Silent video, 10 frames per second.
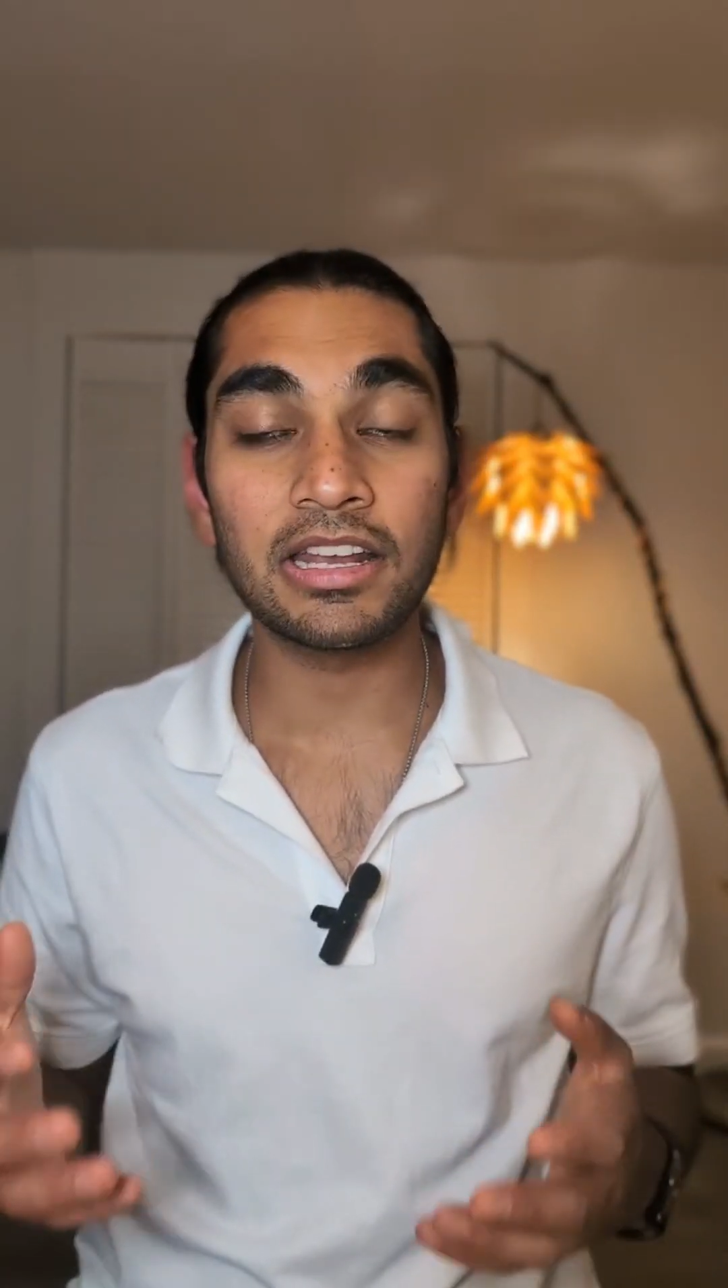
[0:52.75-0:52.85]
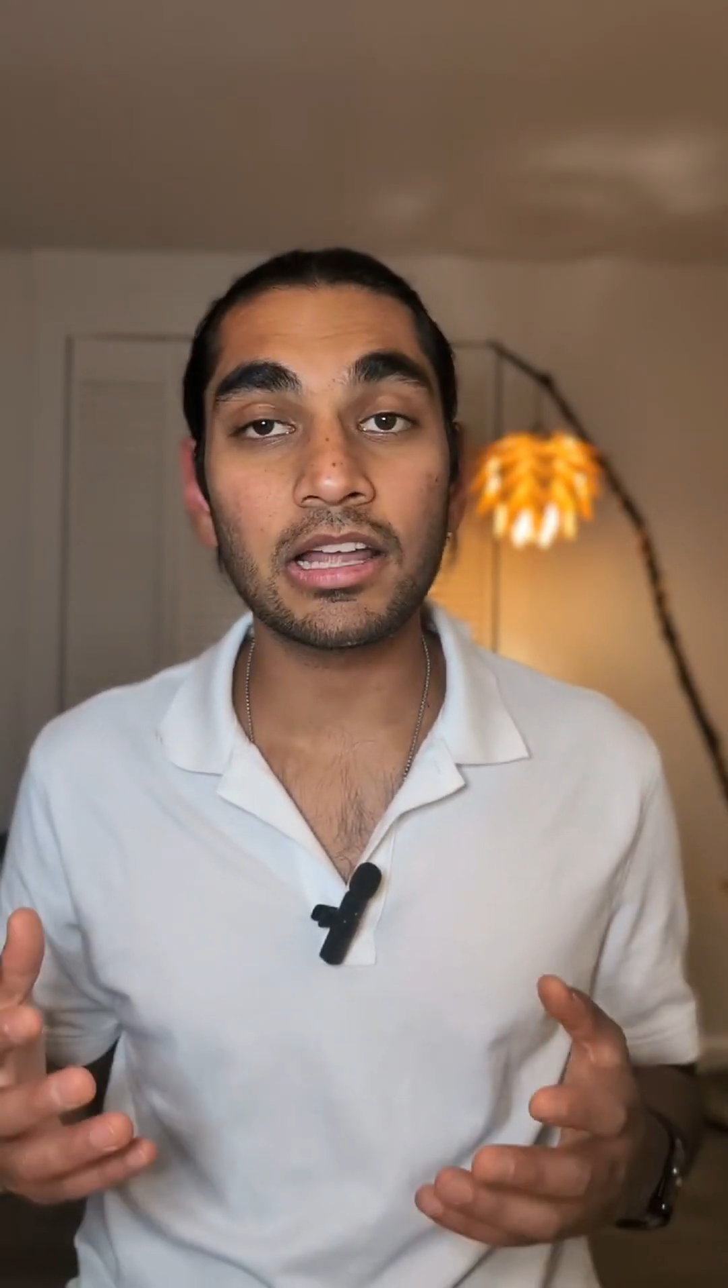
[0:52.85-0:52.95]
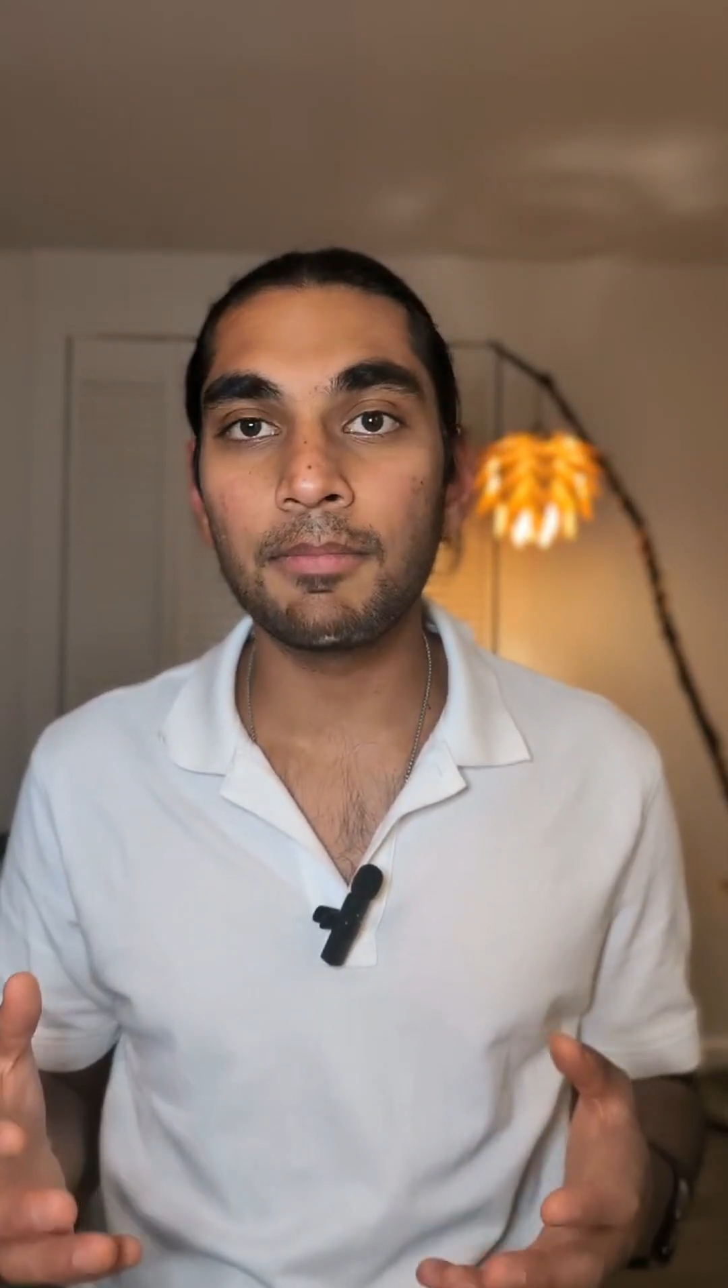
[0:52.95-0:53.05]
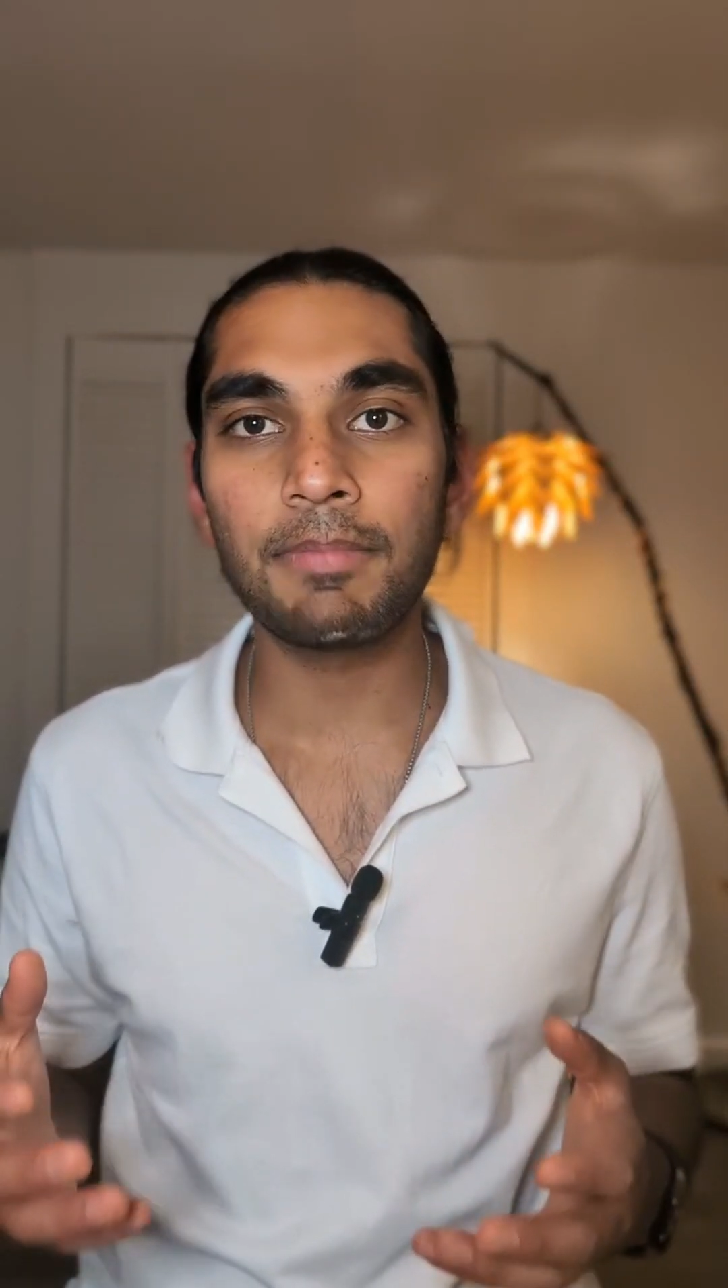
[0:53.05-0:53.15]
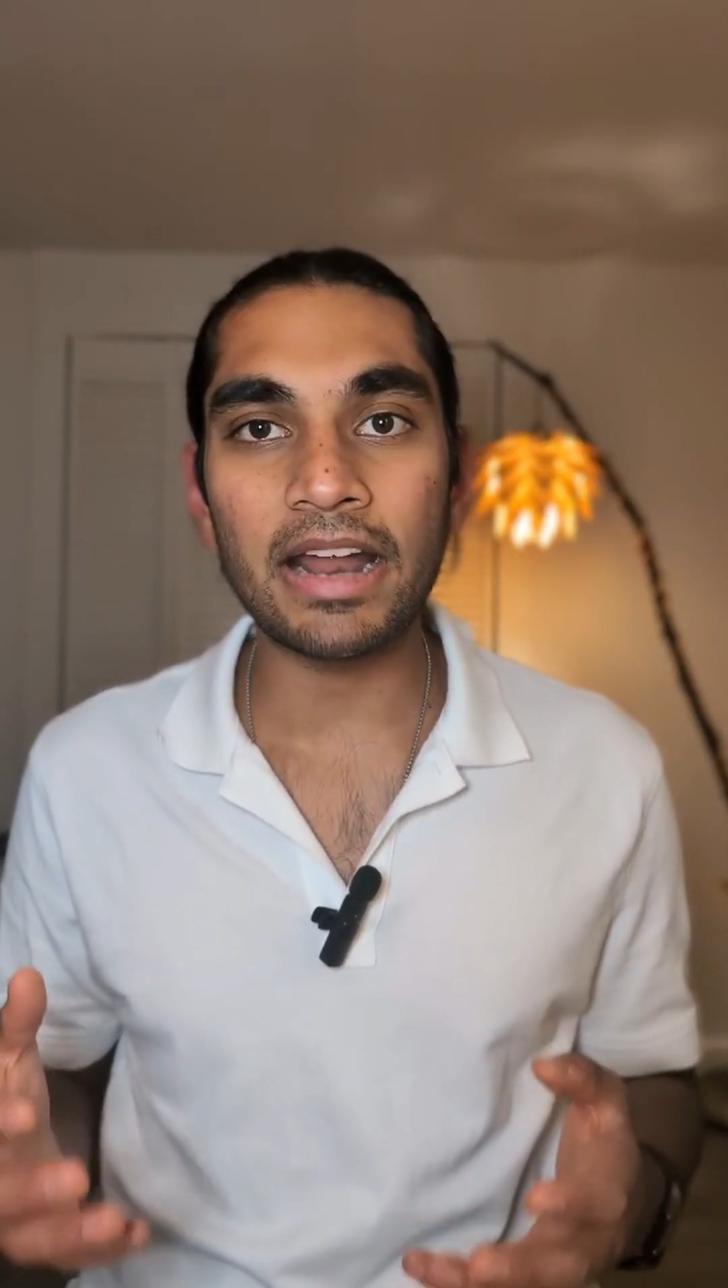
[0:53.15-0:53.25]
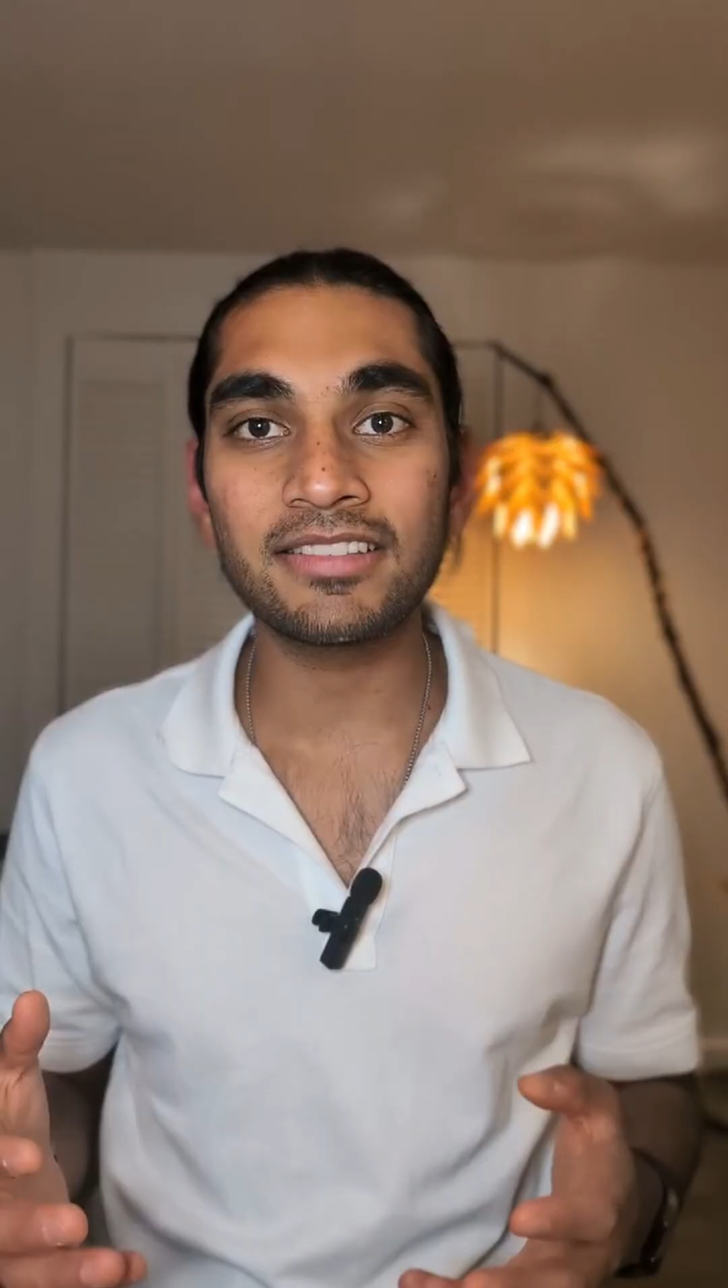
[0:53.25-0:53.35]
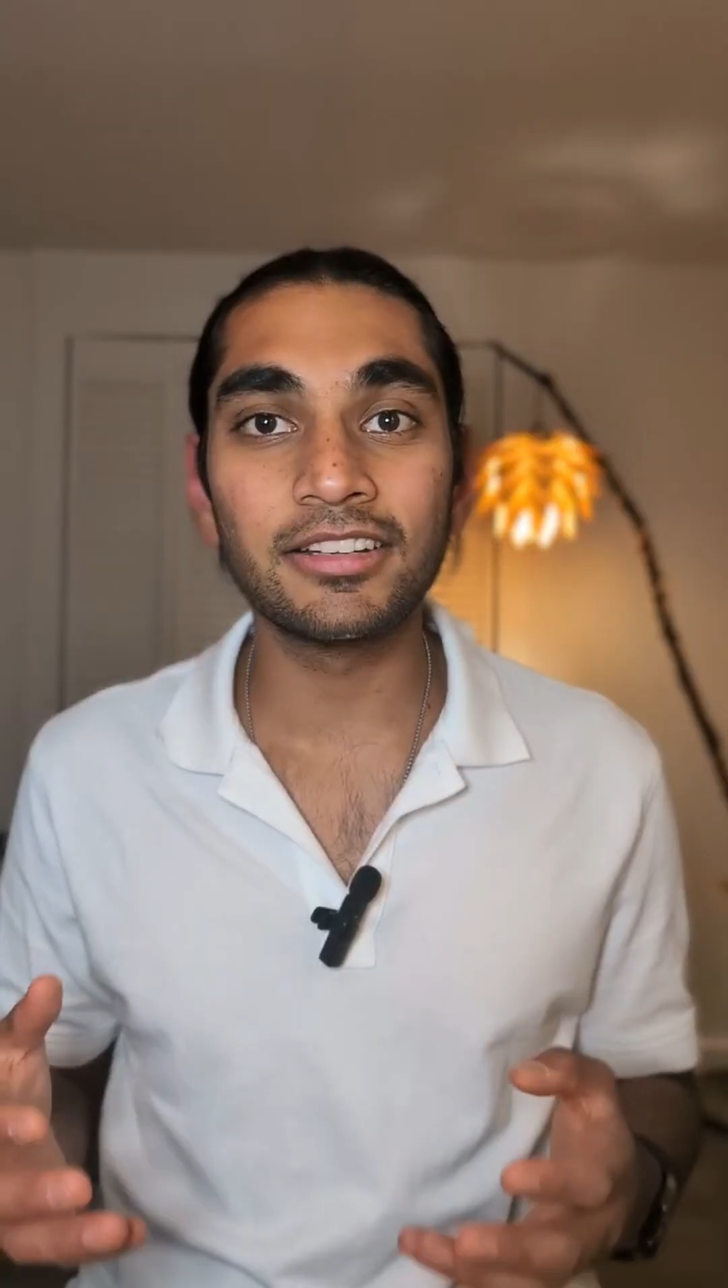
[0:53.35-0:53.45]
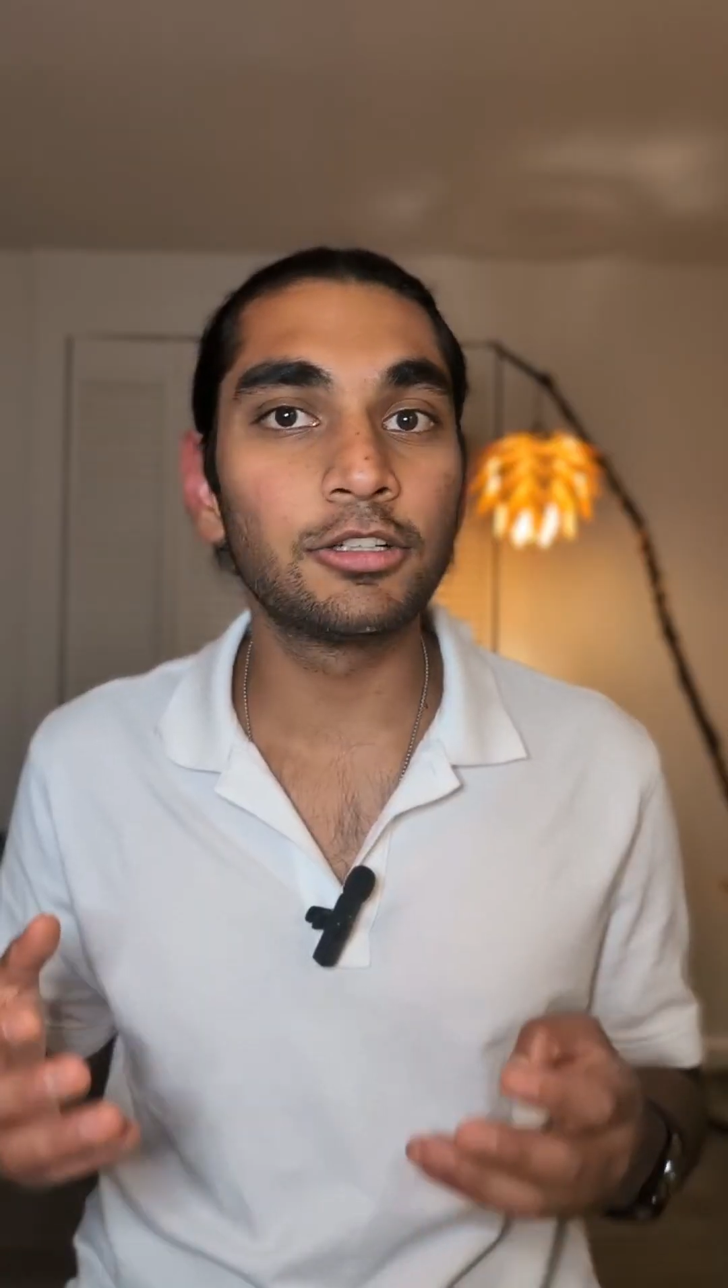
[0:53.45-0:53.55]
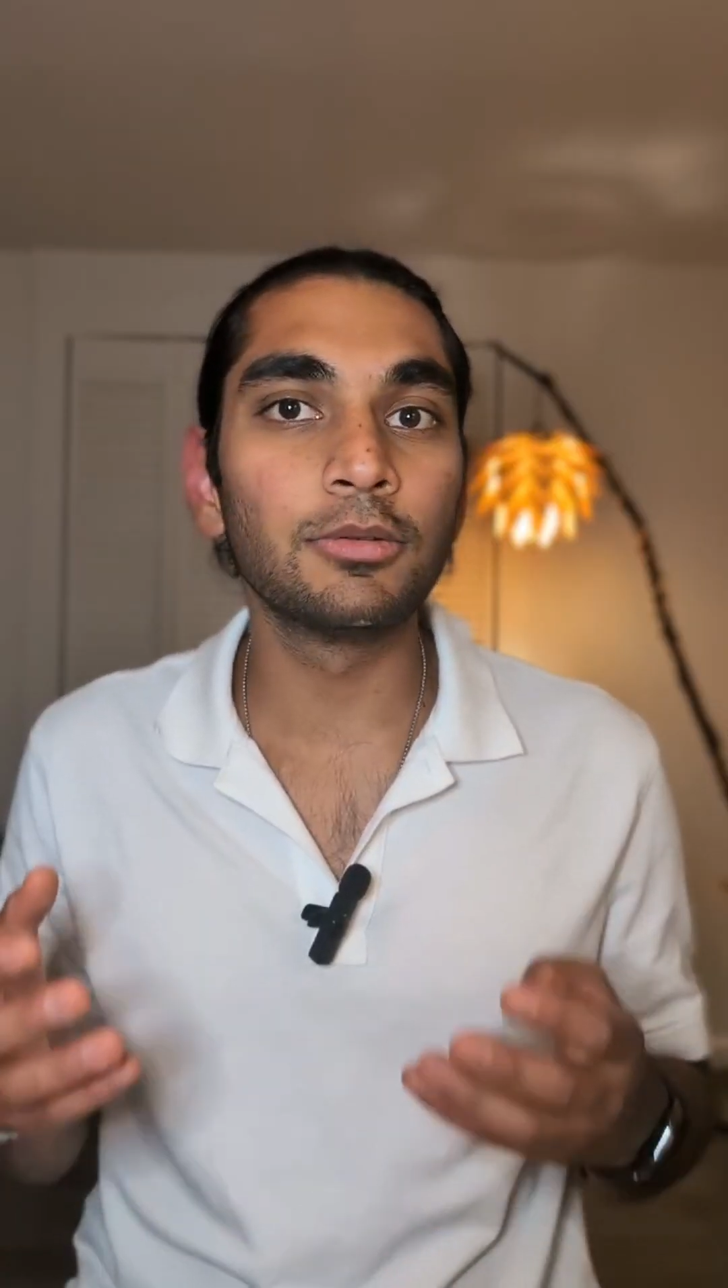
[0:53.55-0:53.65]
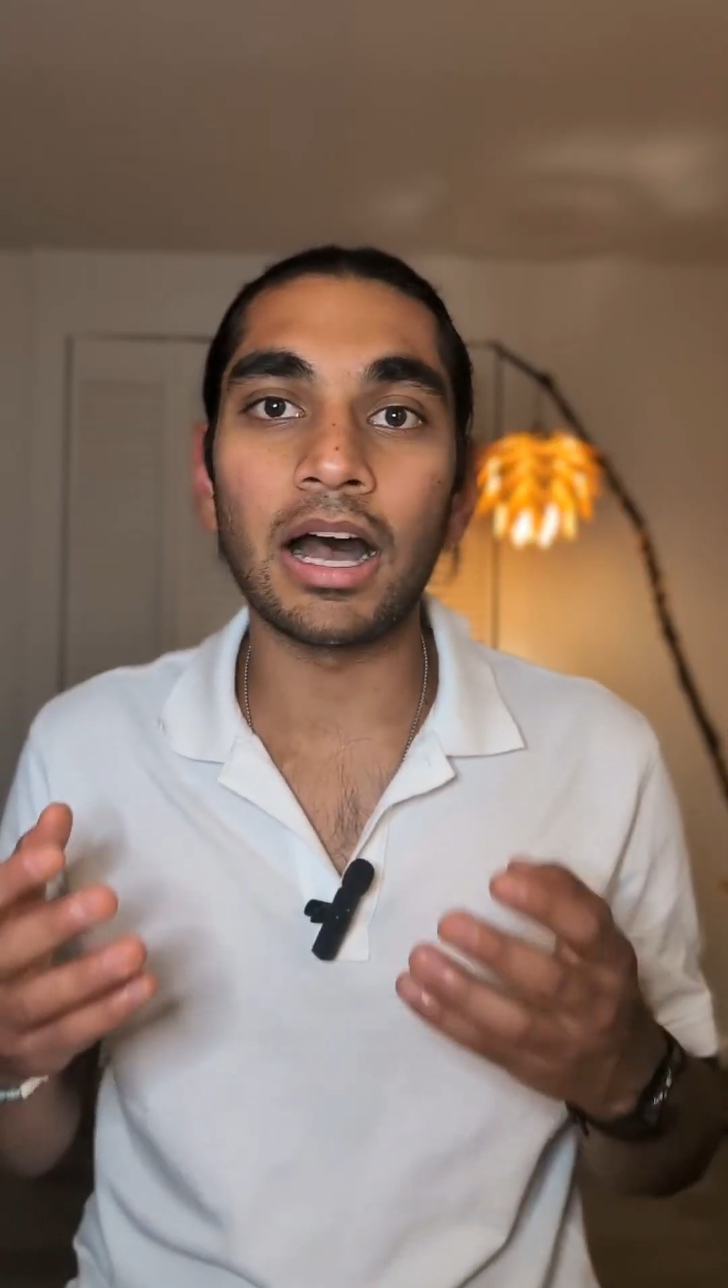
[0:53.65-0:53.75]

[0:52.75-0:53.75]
in comparison to